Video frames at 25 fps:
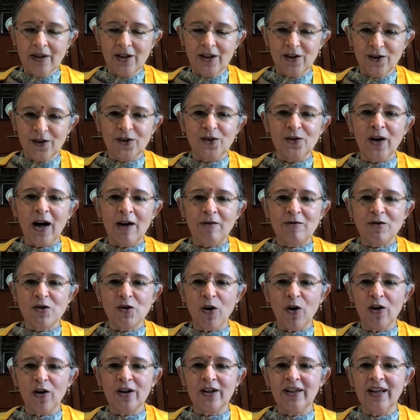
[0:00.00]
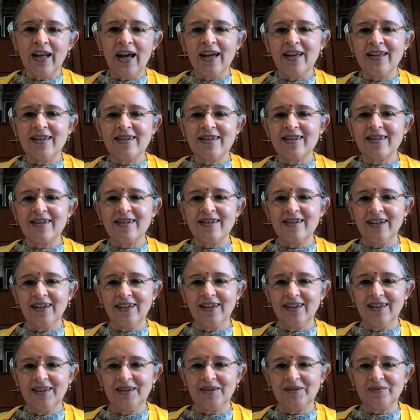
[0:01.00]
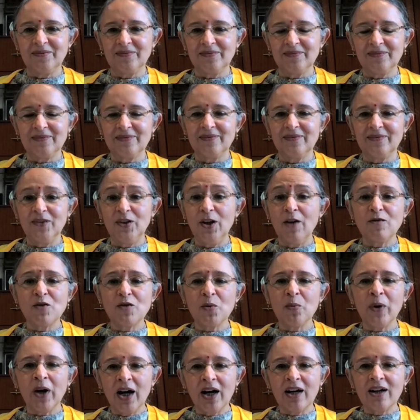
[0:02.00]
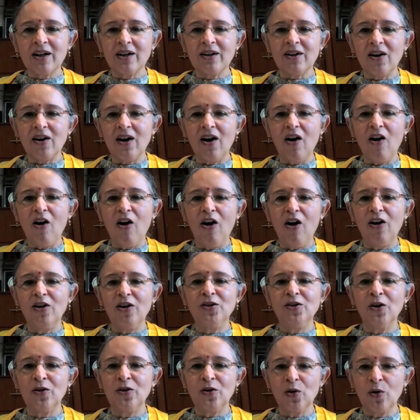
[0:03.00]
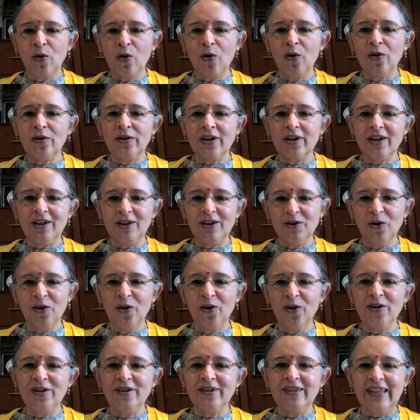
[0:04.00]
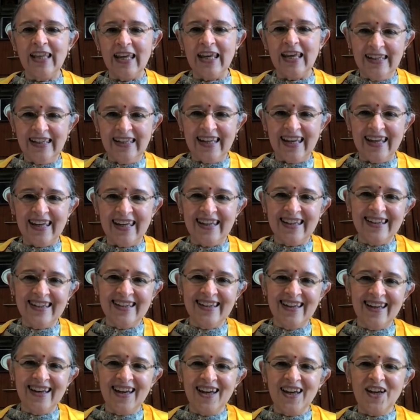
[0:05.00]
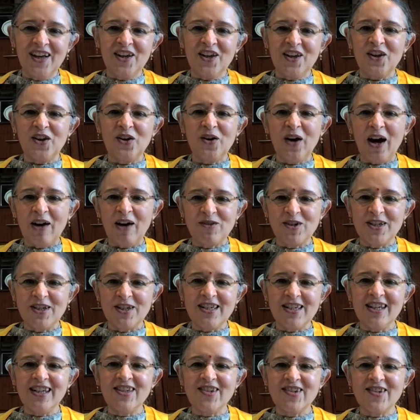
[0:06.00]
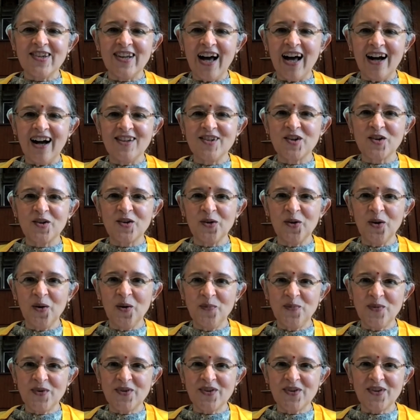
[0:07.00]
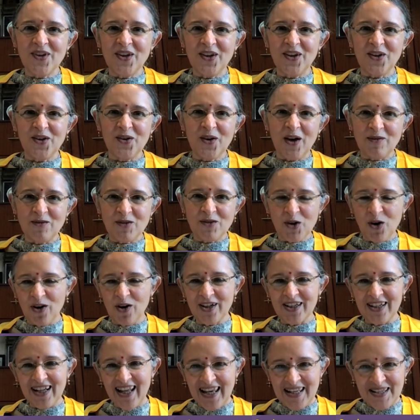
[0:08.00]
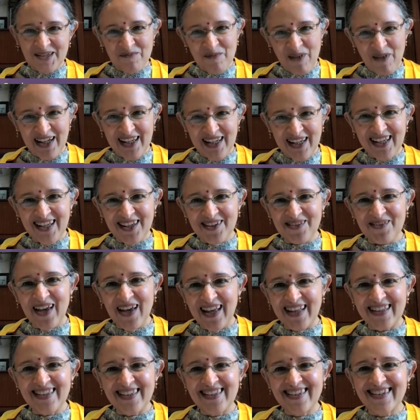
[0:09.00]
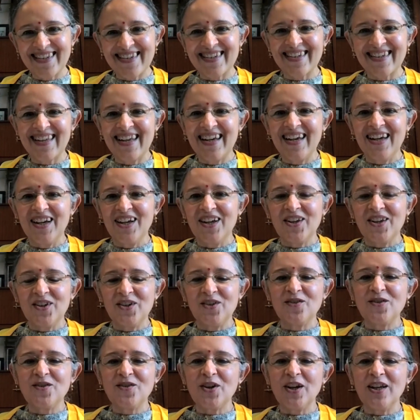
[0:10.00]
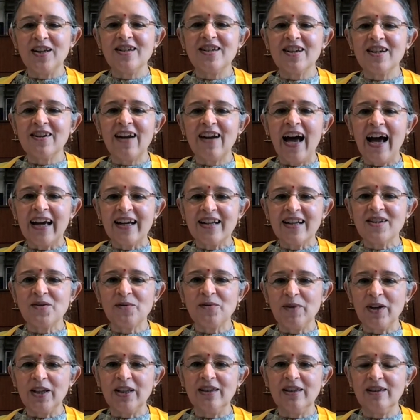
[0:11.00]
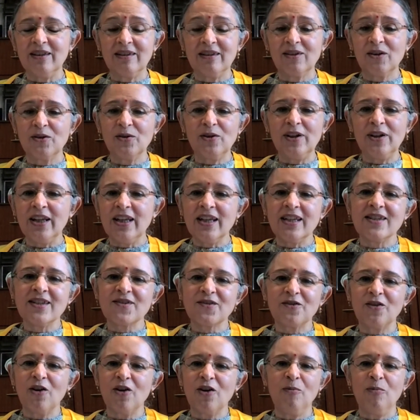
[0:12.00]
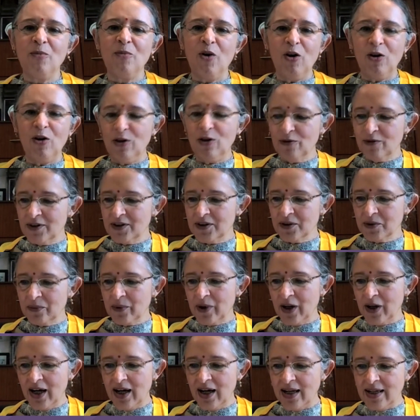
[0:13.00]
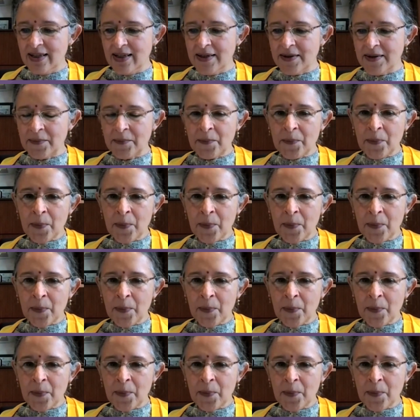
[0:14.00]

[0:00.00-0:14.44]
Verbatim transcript: You know, you have to organize, uh, you have to work on your own, alone, thinking. You have to teach large groups. You have to organize many events you have to interact with colleagues from all over the world.